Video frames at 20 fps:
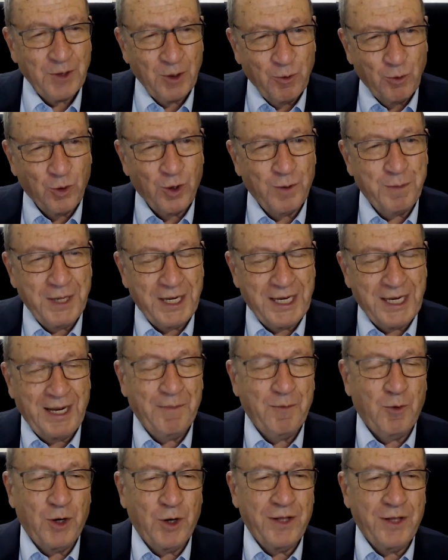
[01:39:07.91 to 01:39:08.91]
will
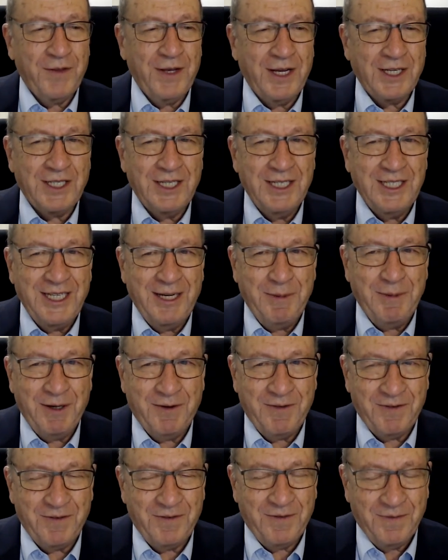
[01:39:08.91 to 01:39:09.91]
become one of those
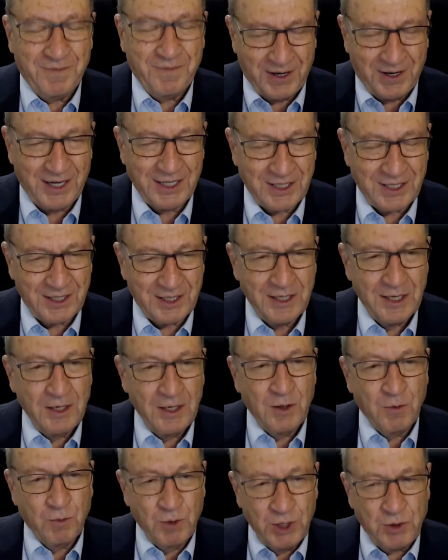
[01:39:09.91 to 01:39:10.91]
endemic viruses
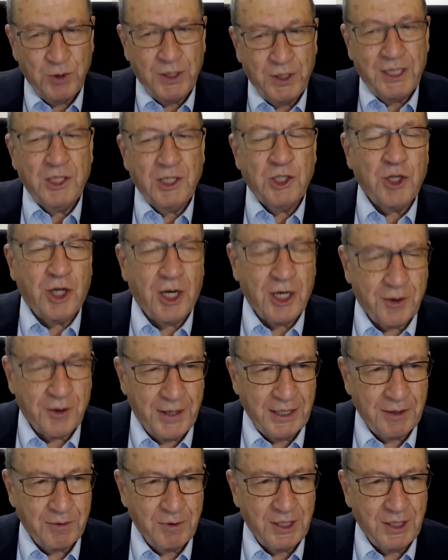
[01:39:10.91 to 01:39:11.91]
which we can tolerate.